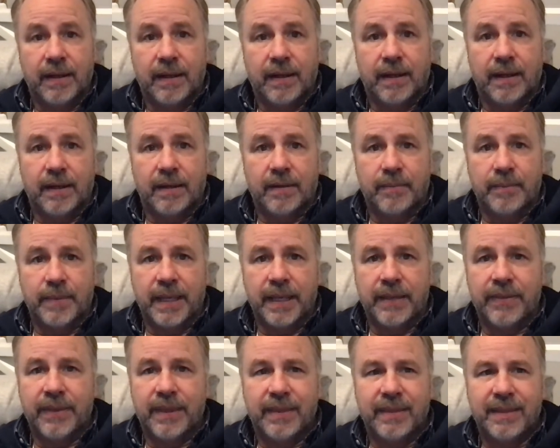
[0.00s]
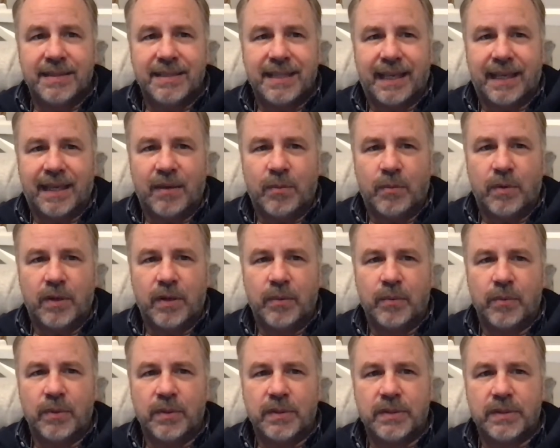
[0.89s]
And then the second
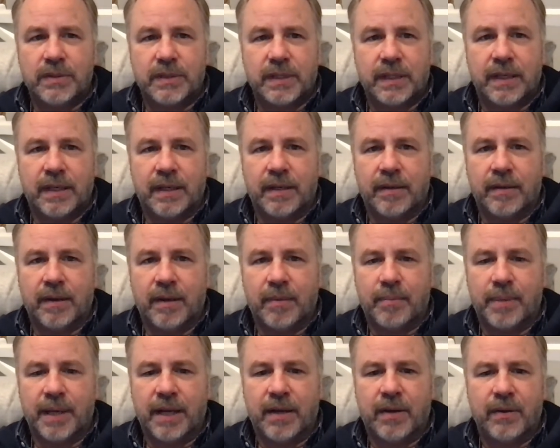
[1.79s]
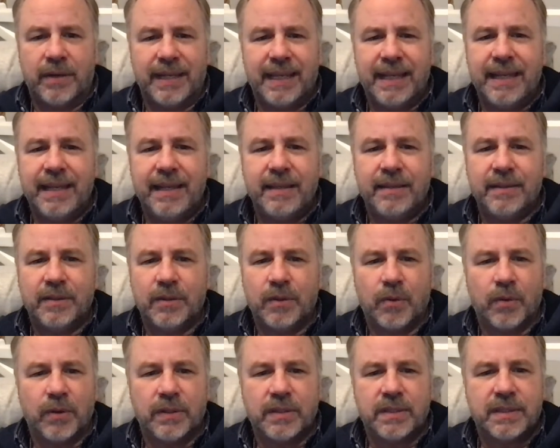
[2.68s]
one was about eating the
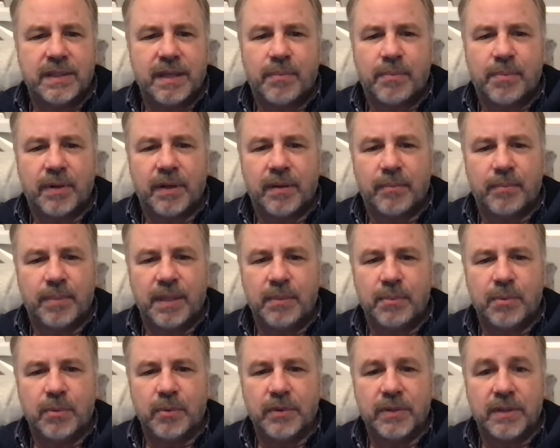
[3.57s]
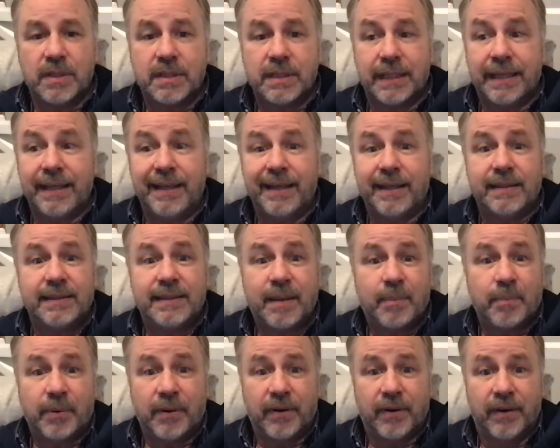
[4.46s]
Lord's Supper, and people were just eating
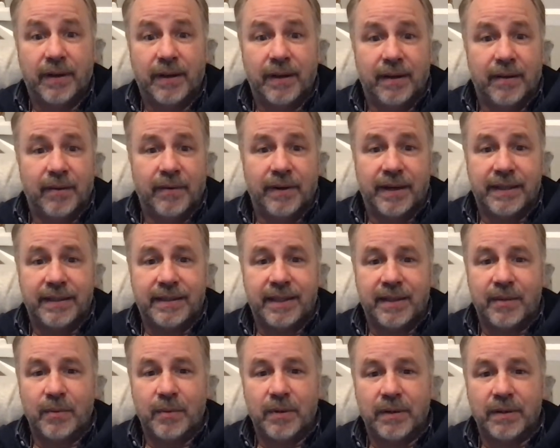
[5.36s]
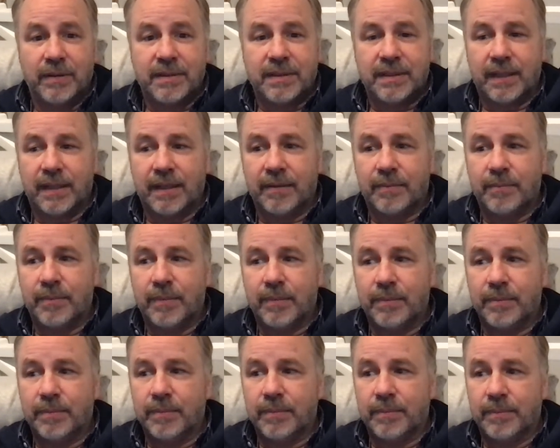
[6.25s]
supper, right? They weren't
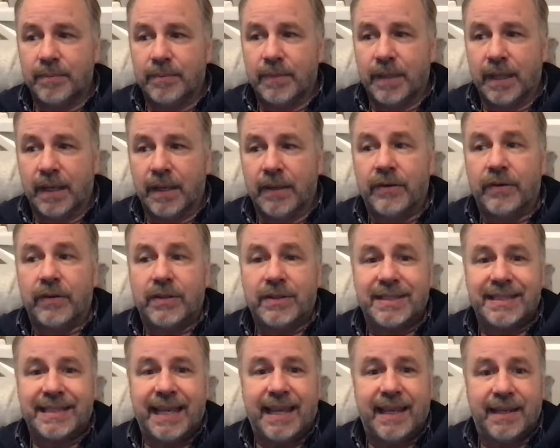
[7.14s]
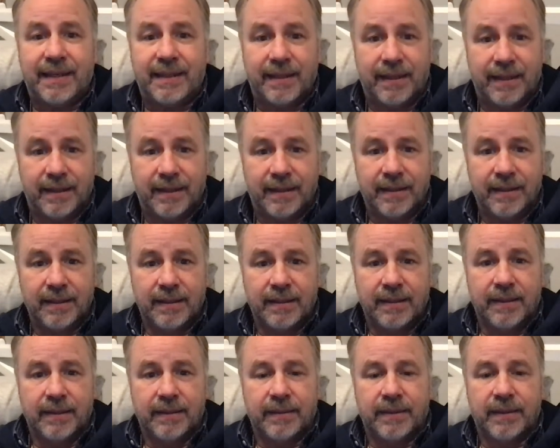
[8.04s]
understanding
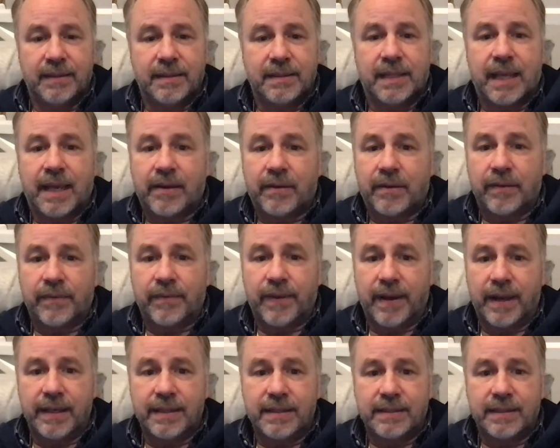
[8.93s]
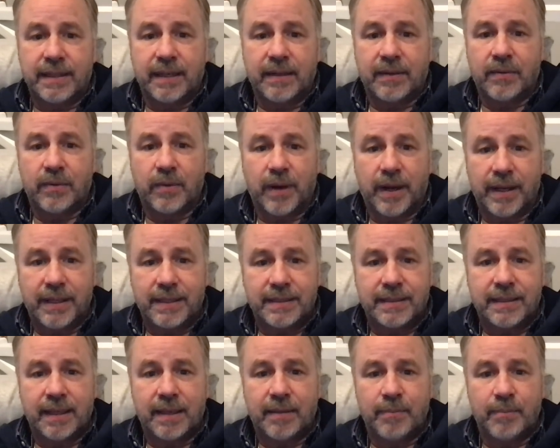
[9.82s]
the sacrifice that
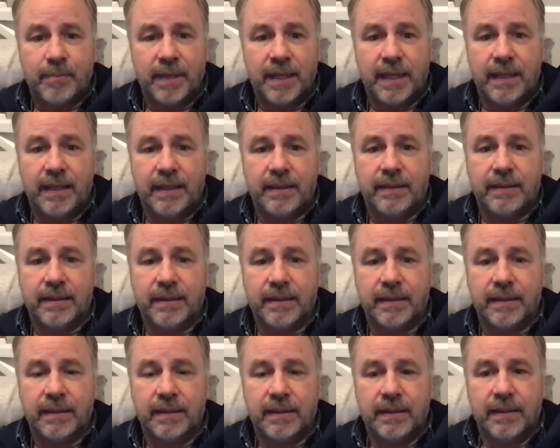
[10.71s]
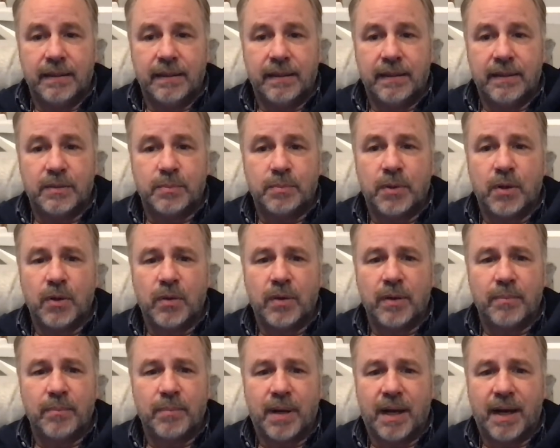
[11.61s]
Christ had made, his
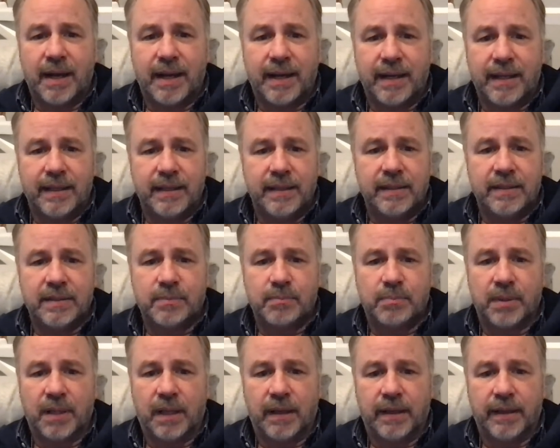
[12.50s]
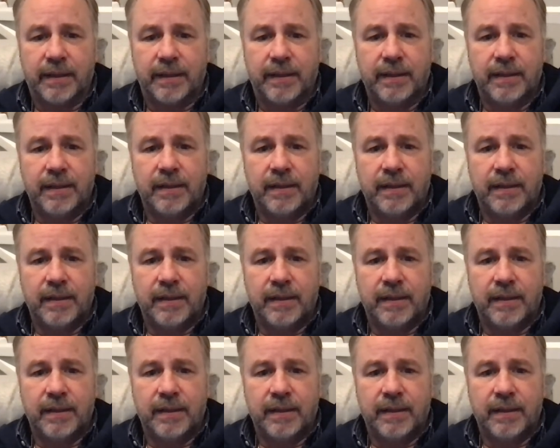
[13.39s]
broken body and his blood